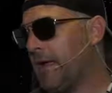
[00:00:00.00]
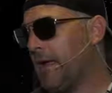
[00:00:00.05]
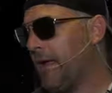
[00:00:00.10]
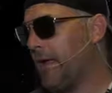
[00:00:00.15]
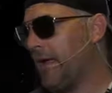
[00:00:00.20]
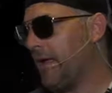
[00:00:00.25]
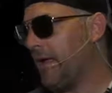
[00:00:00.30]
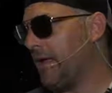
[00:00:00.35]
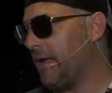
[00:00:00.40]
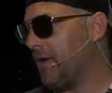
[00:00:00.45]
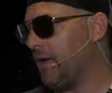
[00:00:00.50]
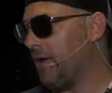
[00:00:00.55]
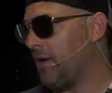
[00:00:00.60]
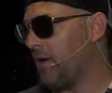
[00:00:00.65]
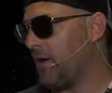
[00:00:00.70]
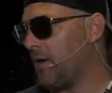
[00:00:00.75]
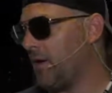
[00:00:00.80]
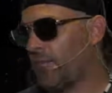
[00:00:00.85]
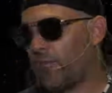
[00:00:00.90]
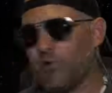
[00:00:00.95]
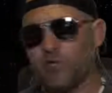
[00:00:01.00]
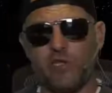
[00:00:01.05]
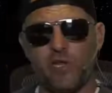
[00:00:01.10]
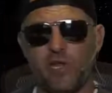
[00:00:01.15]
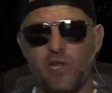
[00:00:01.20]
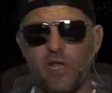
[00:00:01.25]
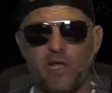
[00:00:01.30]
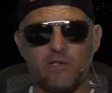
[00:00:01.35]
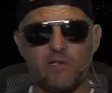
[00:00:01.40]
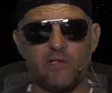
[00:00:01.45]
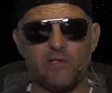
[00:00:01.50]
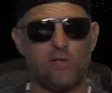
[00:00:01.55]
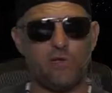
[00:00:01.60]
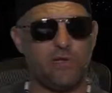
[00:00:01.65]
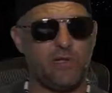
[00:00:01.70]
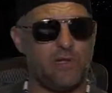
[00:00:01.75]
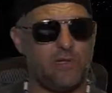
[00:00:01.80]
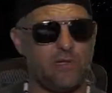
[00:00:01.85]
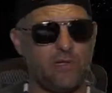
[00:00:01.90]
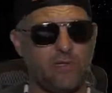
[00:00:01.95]
And appreciate you guys
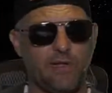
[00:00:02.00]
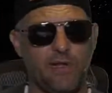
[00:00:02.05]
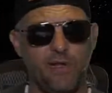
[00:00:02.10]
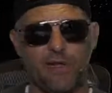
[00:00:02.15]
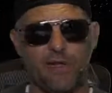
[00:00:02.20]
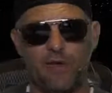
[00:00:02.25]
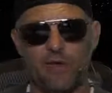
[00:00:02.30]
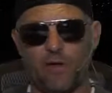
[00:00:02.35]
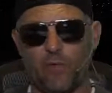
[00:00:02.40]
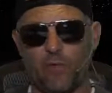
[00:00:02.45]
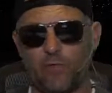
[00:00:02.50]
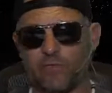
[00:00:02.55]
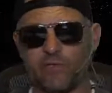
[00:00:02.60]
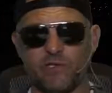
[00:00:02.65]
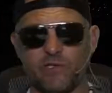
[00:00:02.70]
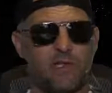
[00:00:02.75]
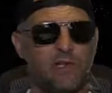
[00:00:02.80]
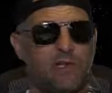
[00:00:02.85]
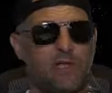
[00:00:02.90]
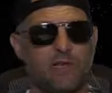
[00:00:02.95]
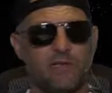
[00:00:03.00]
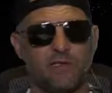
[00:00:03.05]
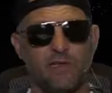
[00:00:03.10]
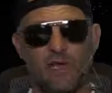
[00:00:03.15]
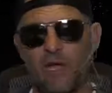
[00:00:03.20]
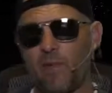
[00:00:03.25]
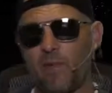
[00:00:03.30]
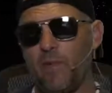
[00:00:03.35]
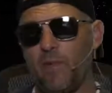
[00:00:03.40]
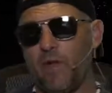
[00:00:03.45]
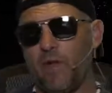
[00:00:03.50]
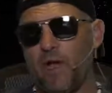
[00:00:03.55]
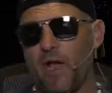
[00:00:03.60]
tuning in, and we'll see you next time.